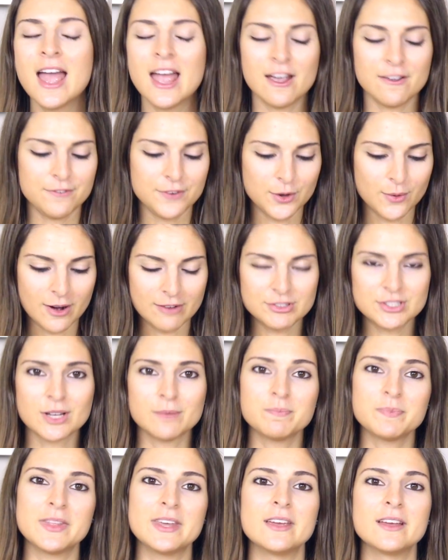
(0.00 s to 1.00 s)
If you have
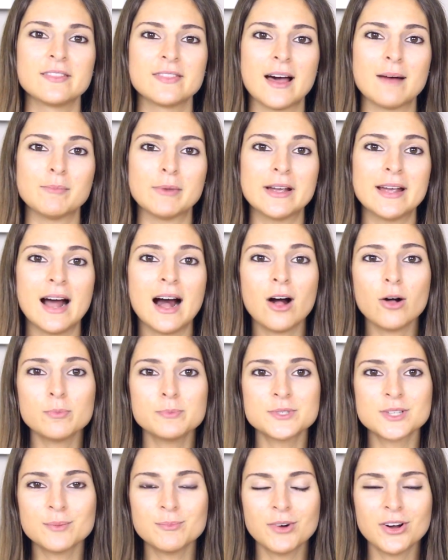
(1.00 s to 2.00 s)
something that might help
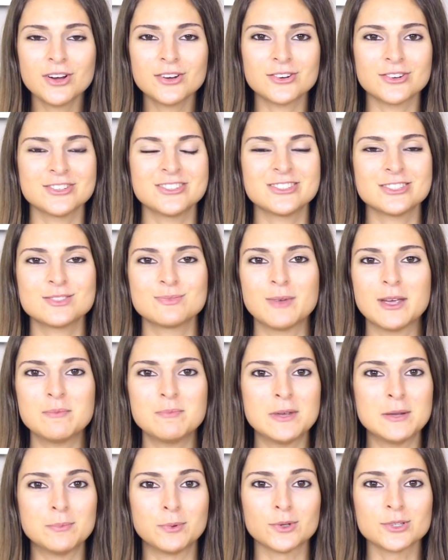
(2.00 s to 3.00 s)
someone or just make
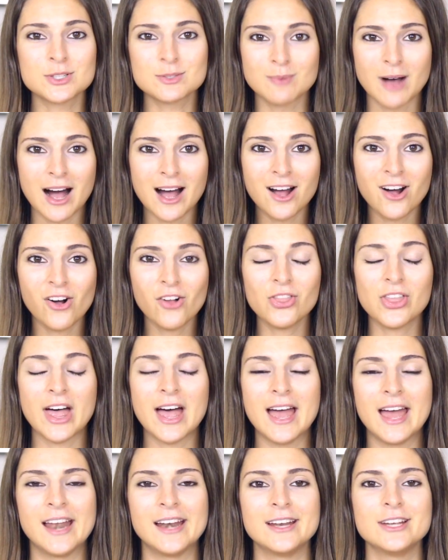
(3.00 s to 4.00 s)
people smile,
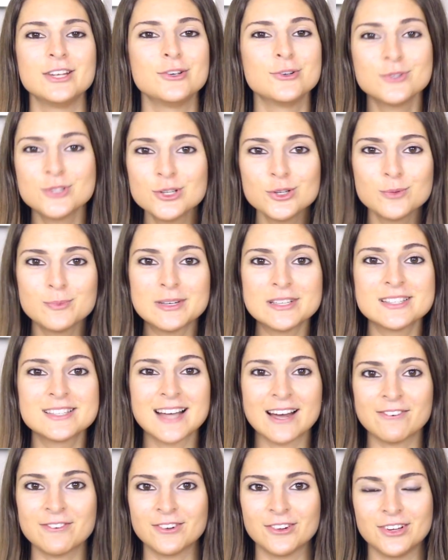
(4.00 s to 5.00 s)
then YouTube is
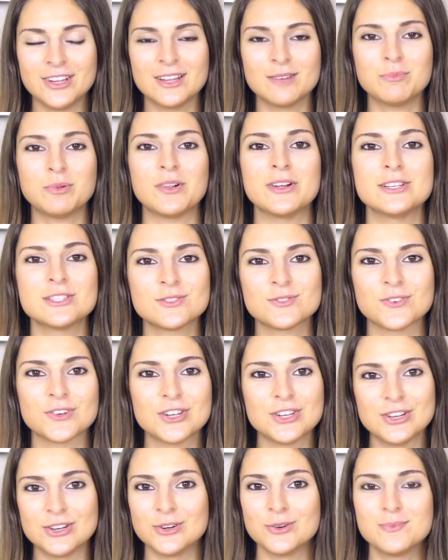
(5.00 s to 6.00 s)
definitely the place for
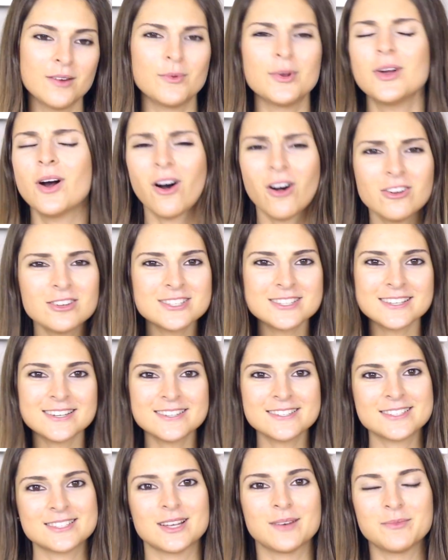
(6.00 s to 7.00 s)
you. We all
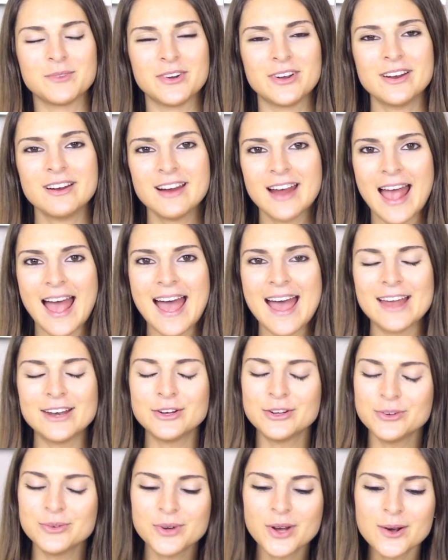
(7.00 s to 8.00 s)
start somewhere, and
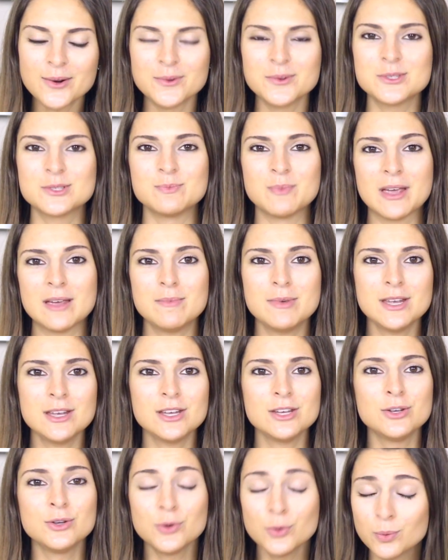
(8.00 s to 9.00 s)
who knows, maybe
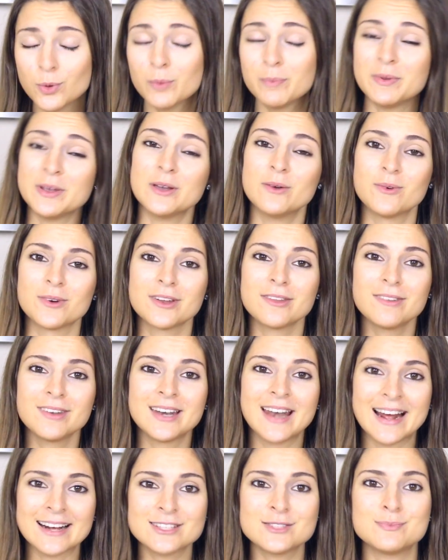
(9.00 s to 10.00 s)
you will be one of the
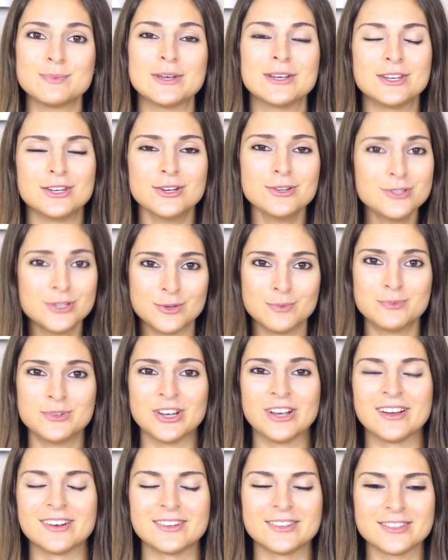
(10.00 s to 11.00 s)
next big YouTube
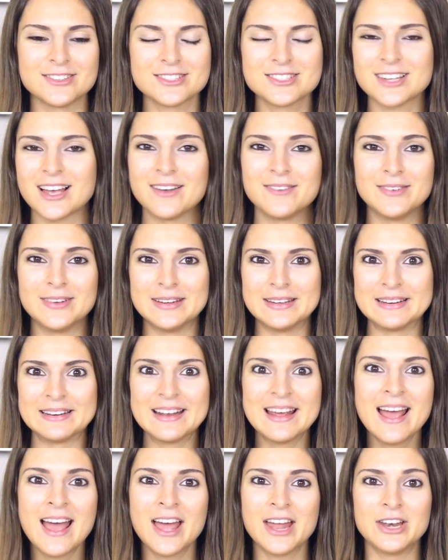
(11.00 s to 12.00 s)
channels. I mean,
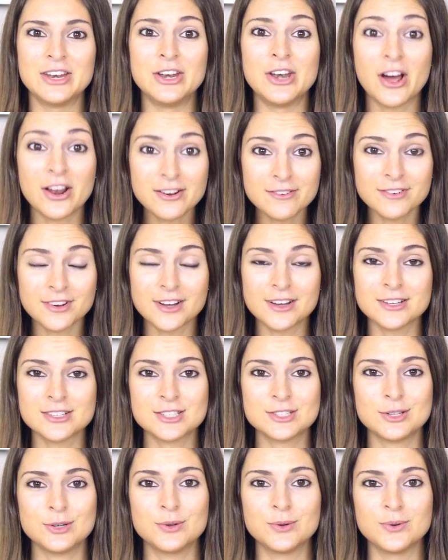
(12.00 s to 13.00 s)
none of
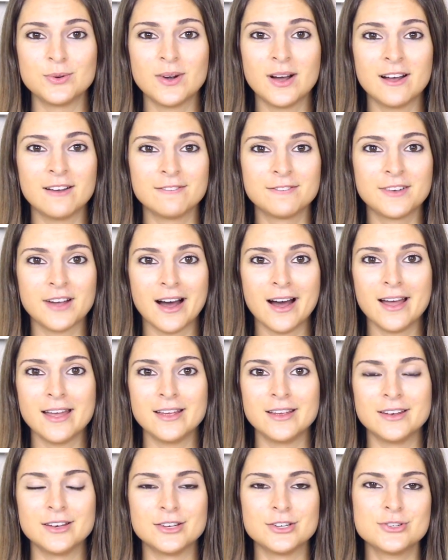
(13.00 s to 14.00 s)
us who have
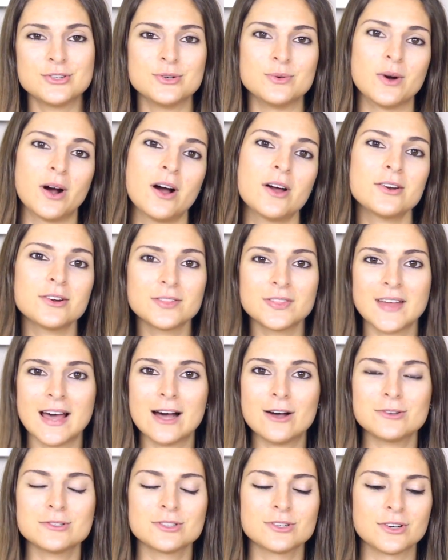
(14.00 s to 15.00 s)
gotten to
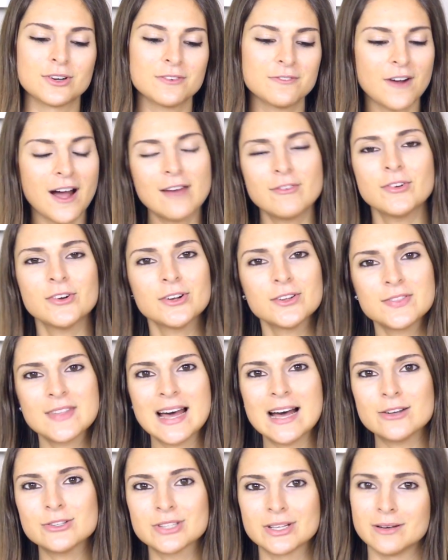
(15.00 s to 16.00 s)
100,000 or
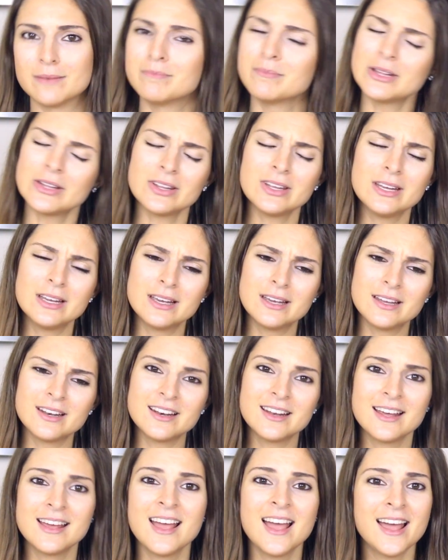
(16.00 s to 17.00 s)
500,000, a
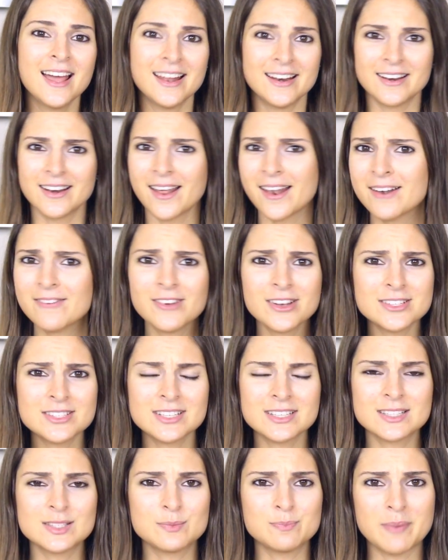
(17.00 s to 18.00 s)
million, none of us
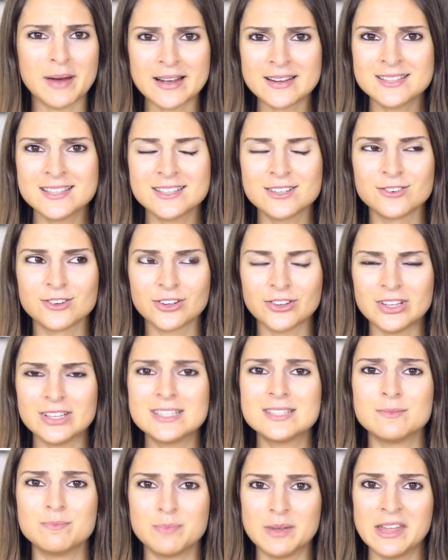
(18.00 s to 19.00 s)
expected really
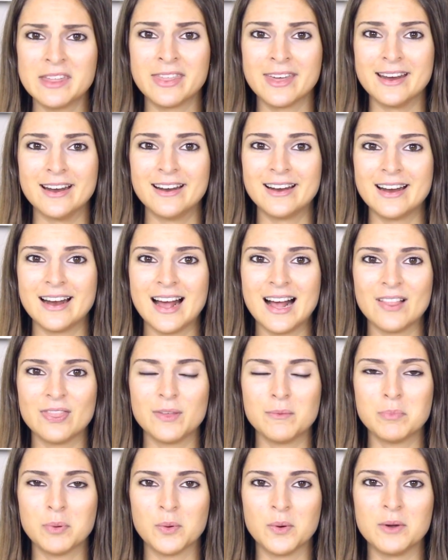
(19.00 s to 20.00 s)
to be there at the
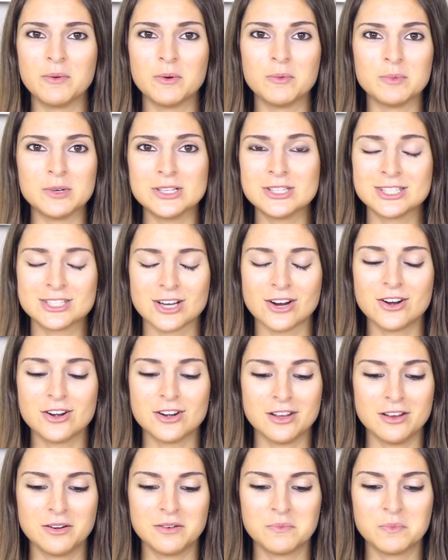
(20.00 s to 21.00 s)
point when we
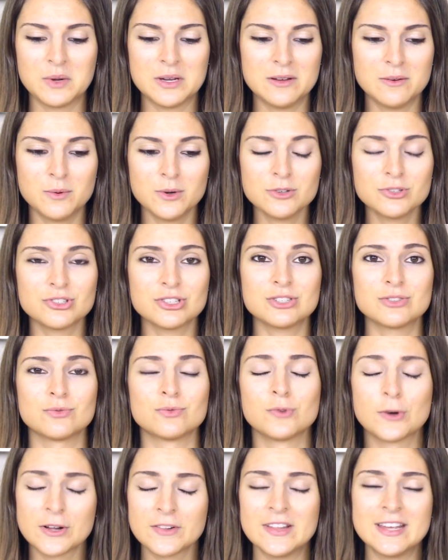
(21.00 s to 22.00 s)
started. We were just
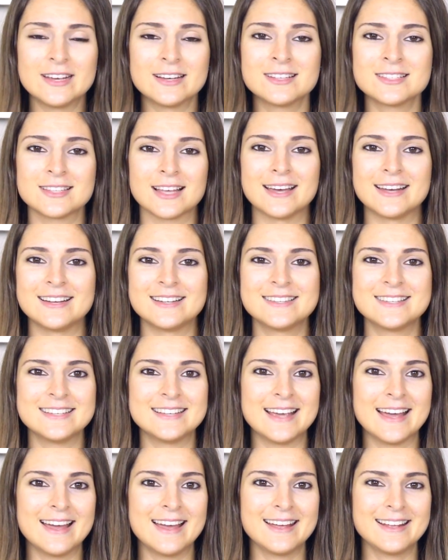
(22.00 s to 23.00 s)
really excited to
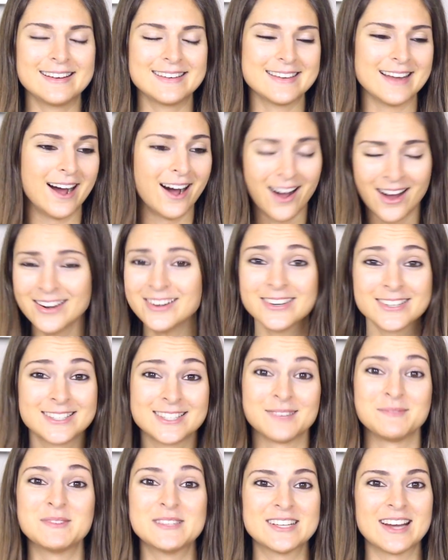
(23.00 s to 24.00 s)
get 100
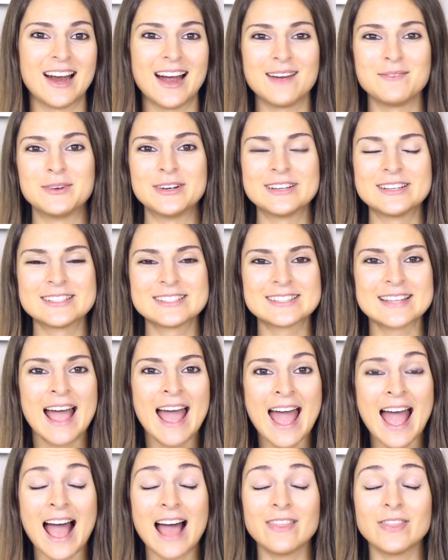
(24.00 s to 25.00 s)
subscribers,
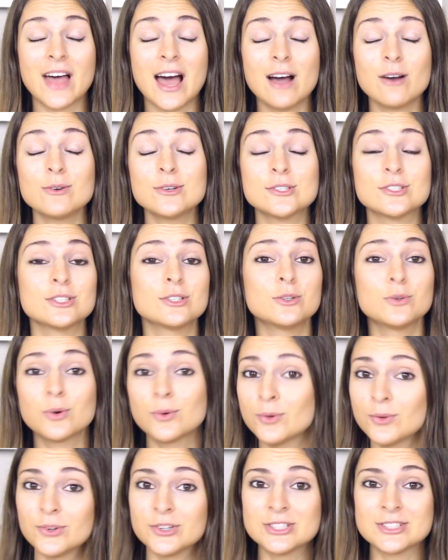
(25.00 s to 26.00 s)
and that was the
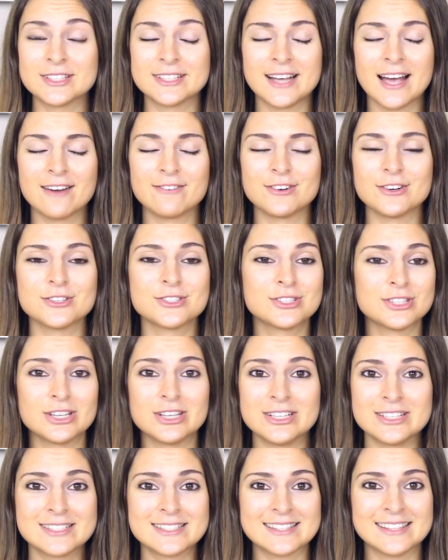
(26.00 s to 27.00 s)
coolest thing ever,
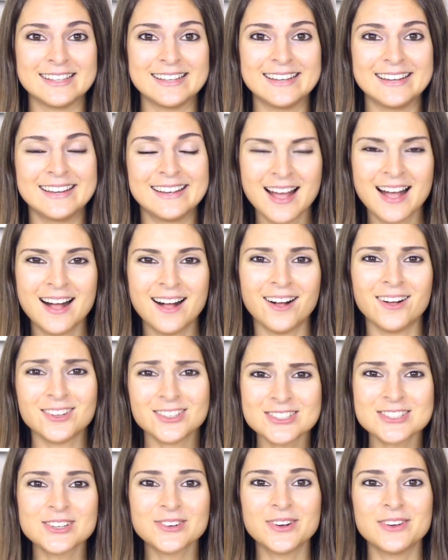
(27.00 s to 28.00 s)
seriously.
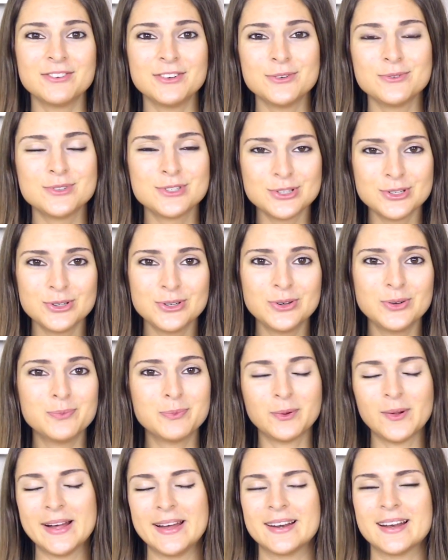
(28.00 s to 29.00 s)
Also, if you do
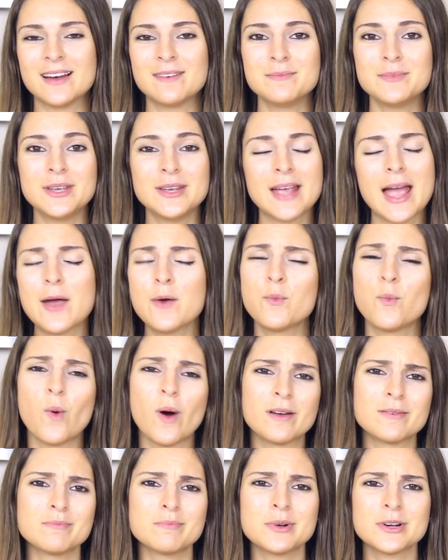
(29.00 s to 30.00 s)
plan on being a
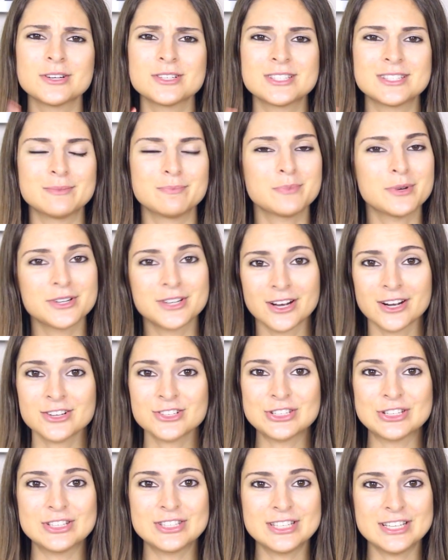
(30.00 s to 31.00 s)
one-person
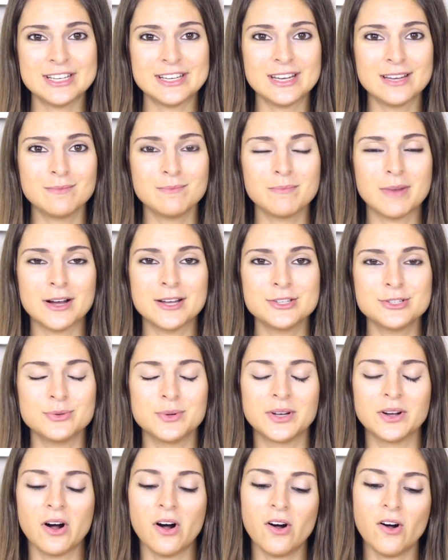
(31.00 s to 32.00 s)
production team by
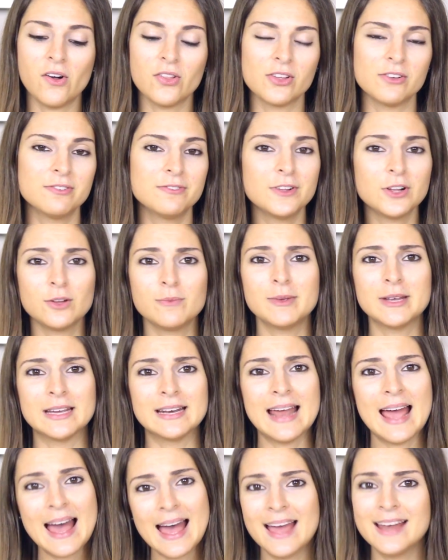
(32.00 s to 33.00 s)
doing all the filming
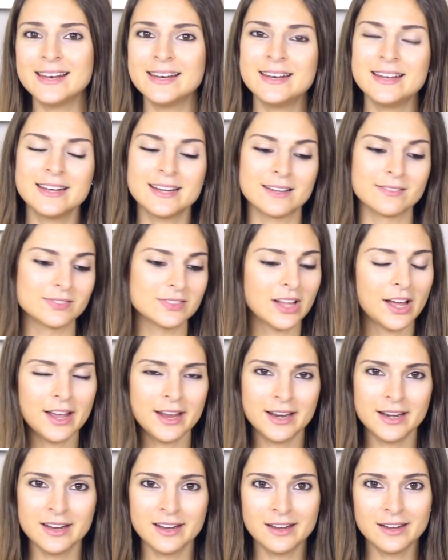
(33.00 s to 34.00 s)
and editing and
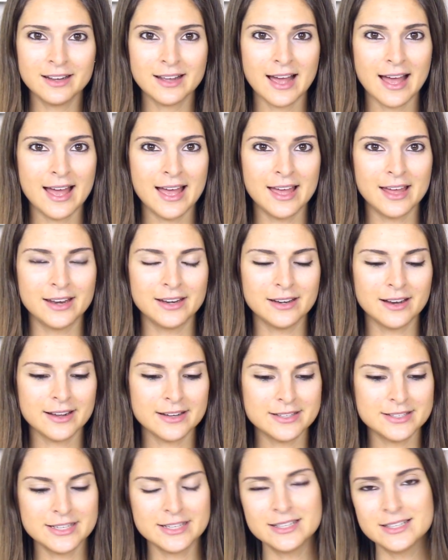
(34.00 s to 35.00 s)
lighting and
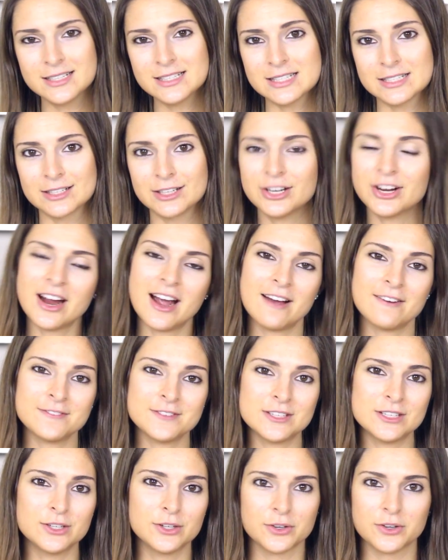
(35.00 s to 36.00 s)
ideas and
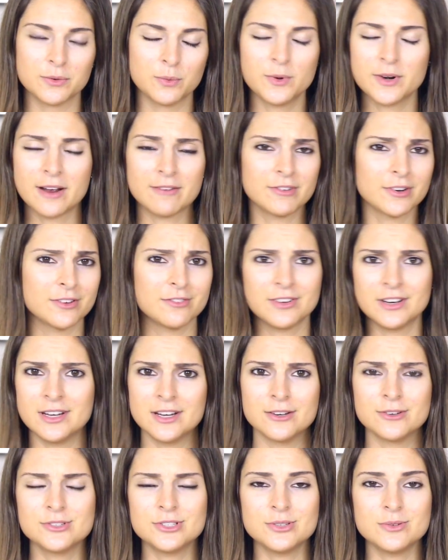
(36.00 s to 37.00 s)
crafting or whatever
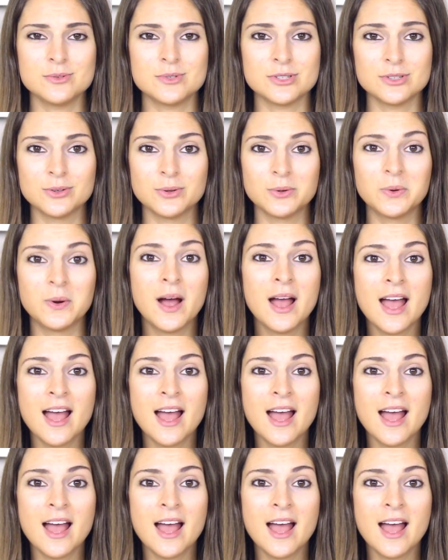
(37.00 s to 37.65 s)
videos you do,